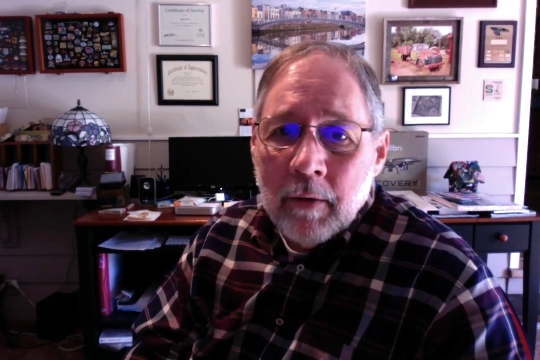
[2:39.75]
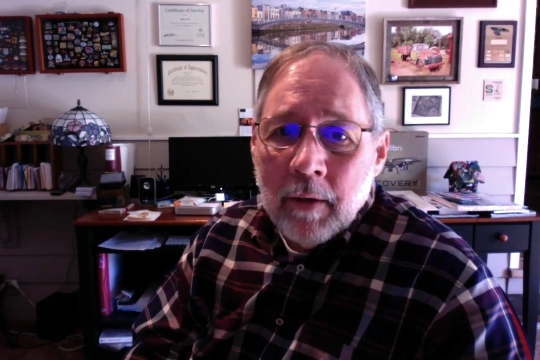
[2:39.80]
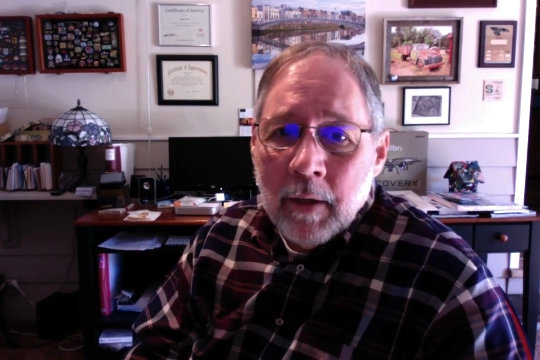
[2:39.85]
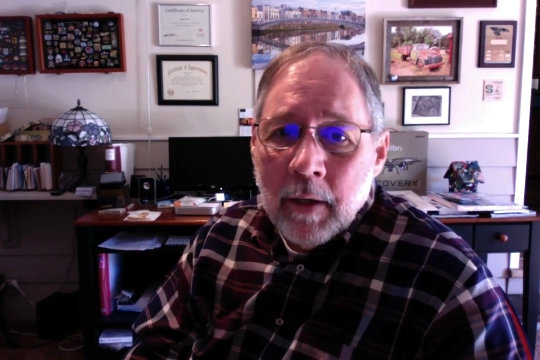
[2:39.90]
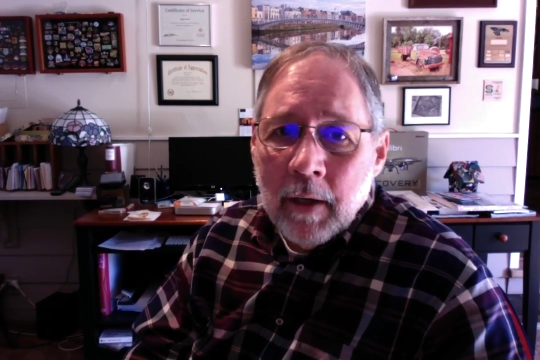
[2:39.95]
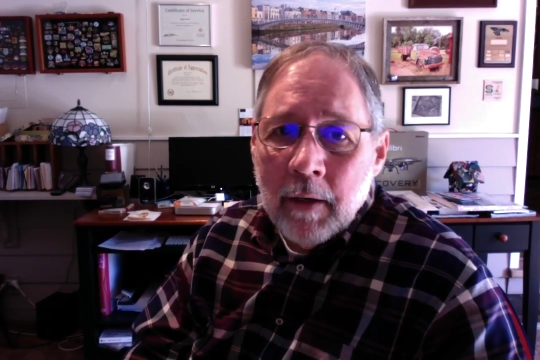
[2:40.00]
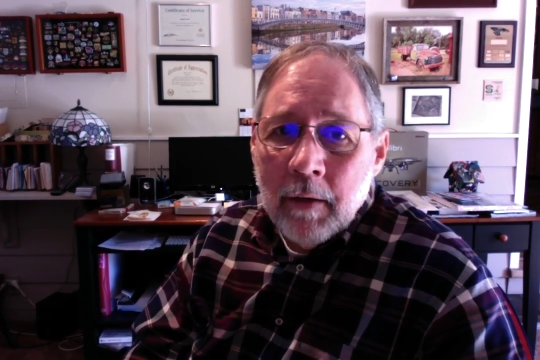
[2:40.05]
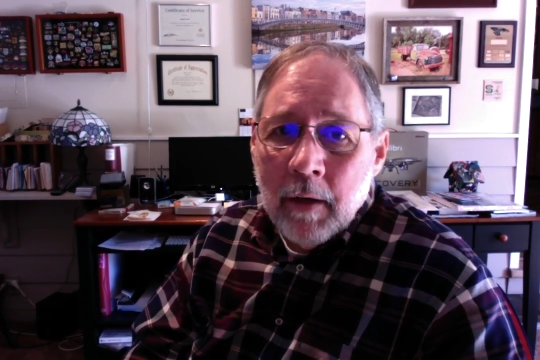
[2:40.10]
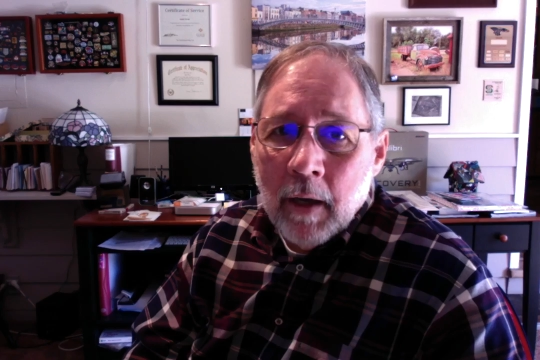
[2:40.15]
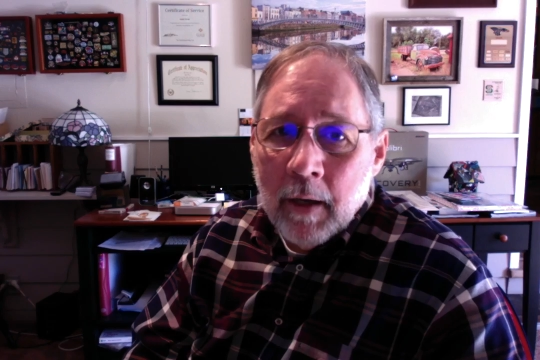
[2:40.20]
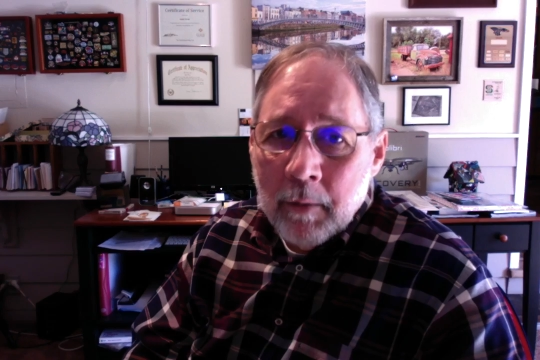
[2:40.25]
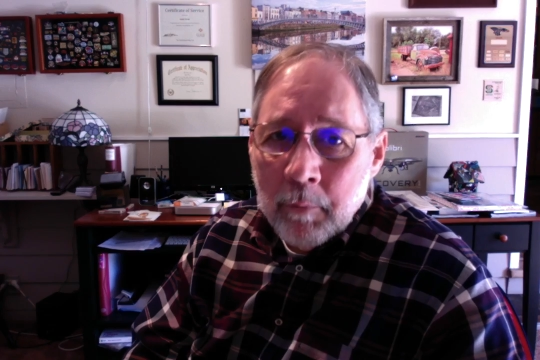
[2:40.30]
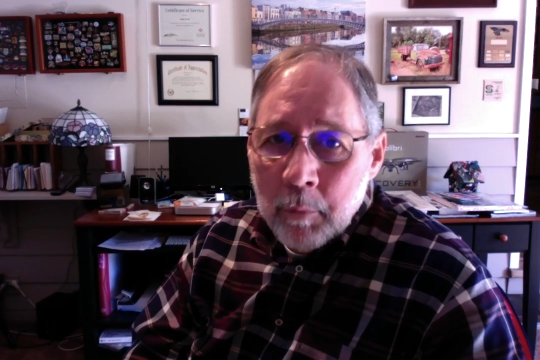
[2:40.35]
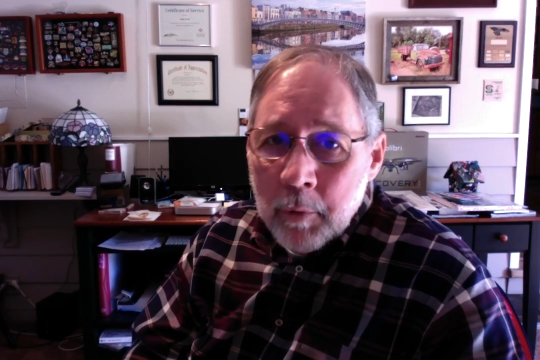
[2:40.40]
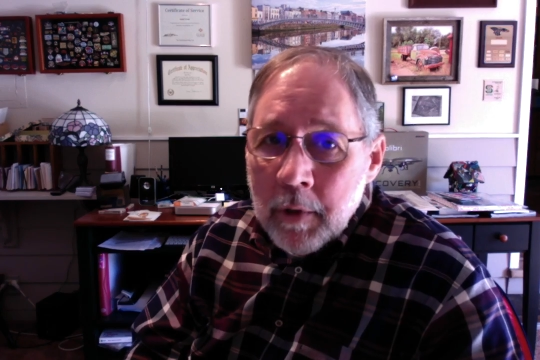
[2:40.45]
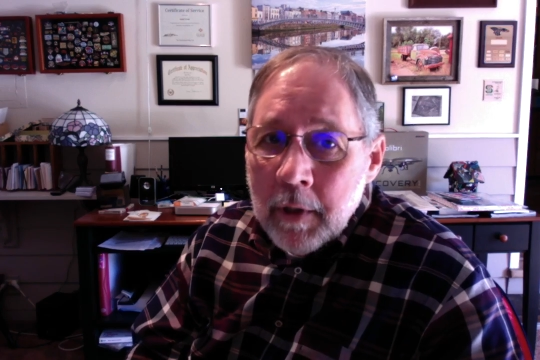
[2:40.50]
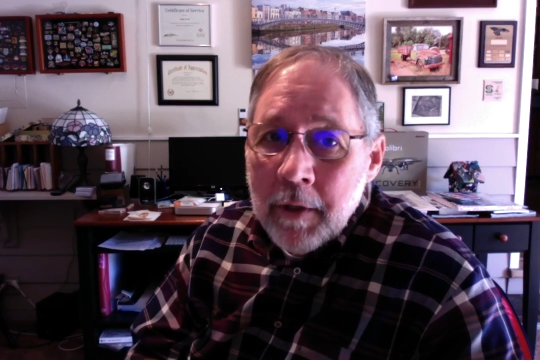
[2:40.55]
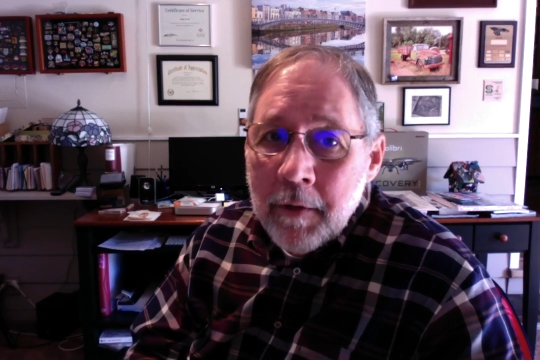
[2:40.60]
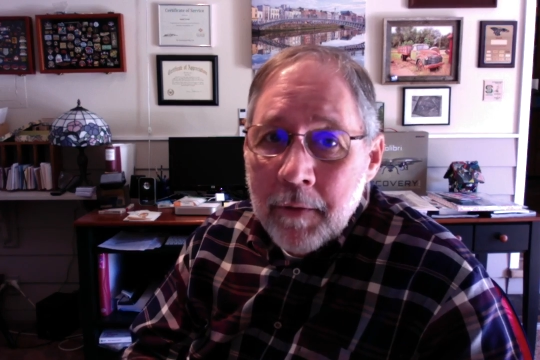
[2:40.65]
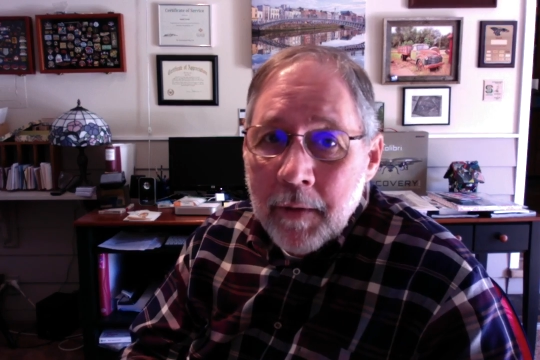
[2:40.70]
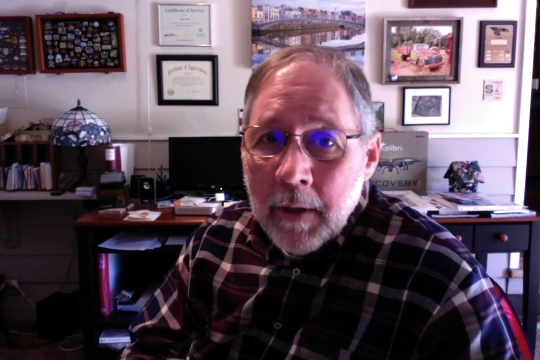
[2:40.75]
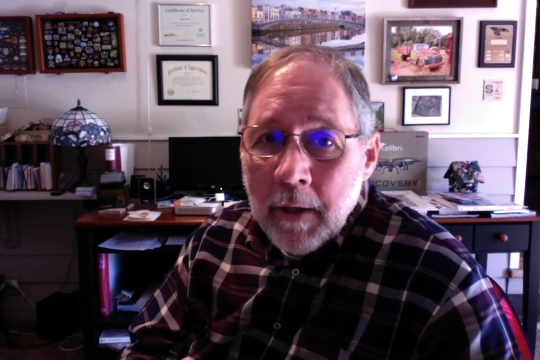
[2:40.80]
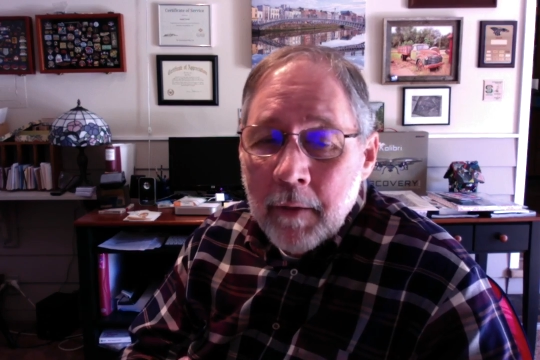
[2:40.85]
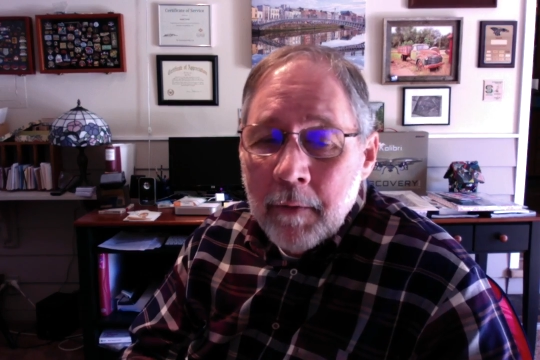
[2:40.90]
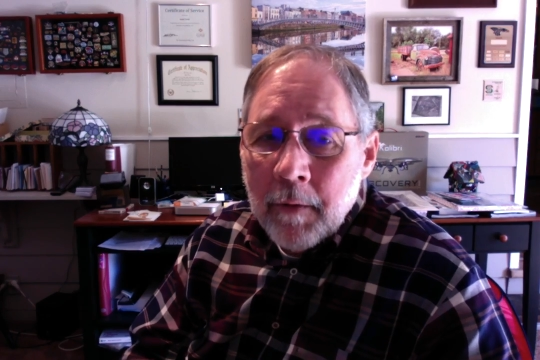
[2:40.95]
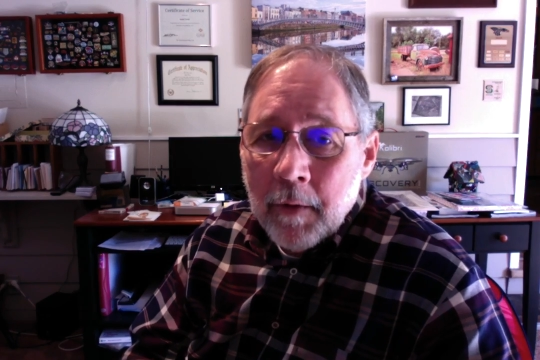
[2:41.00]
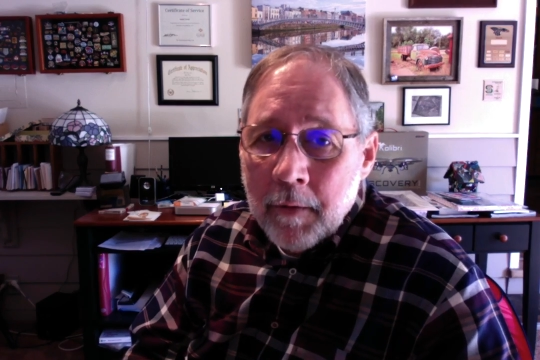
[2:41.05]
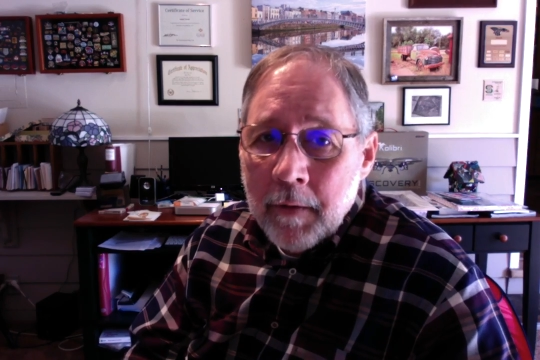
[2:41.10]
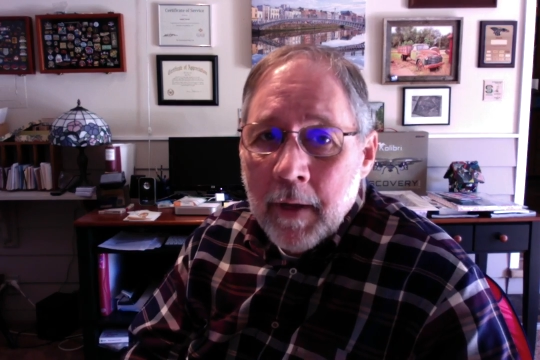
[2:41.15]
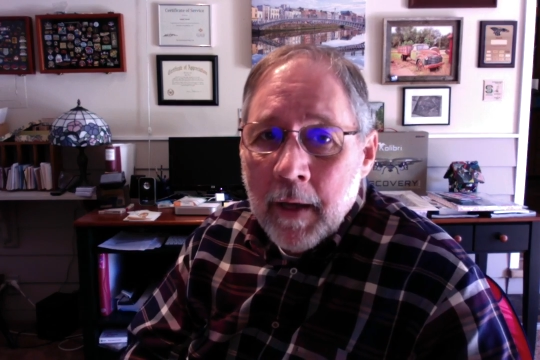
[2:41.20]
And I really think
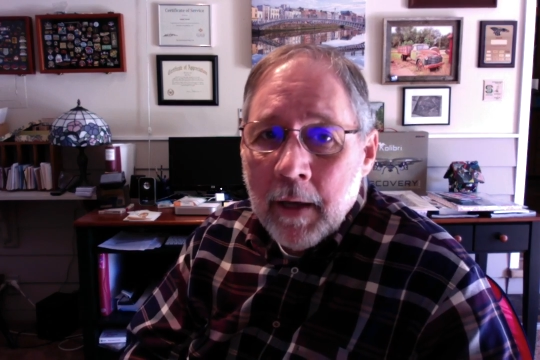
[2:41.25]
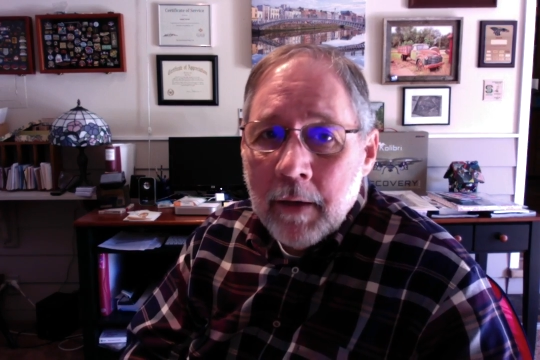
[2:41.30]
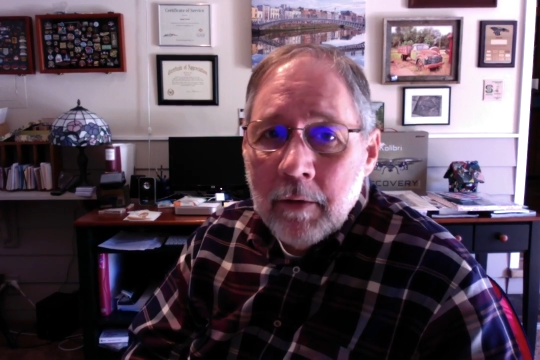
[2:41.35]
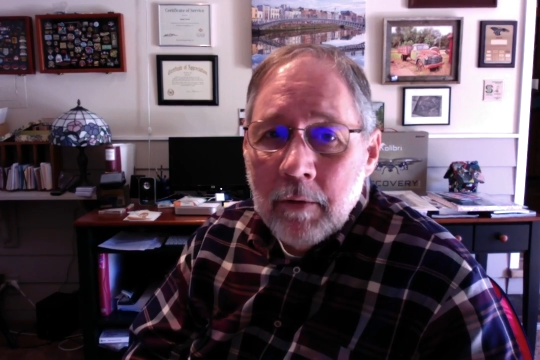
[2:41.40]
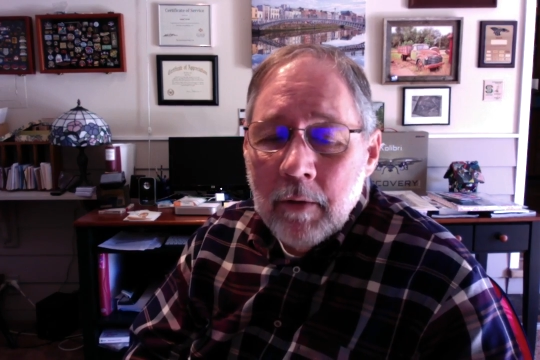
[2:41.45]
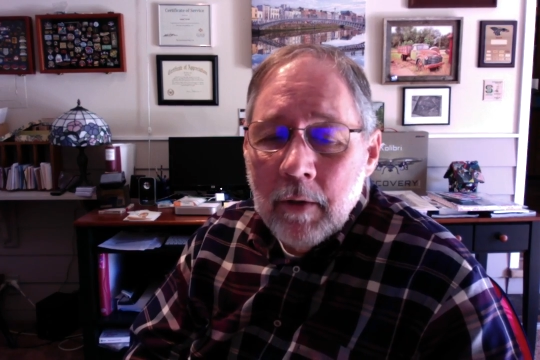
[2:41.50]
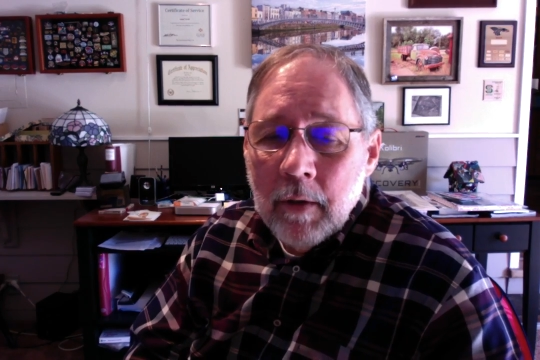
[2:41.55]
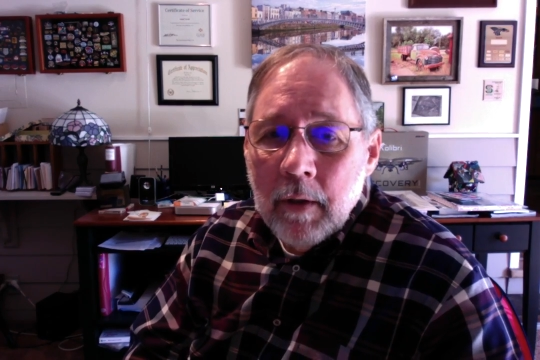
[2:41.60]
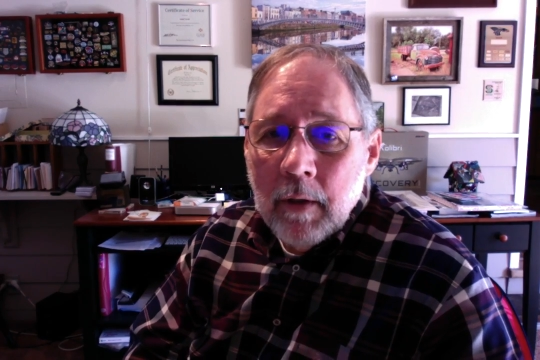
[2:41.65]
that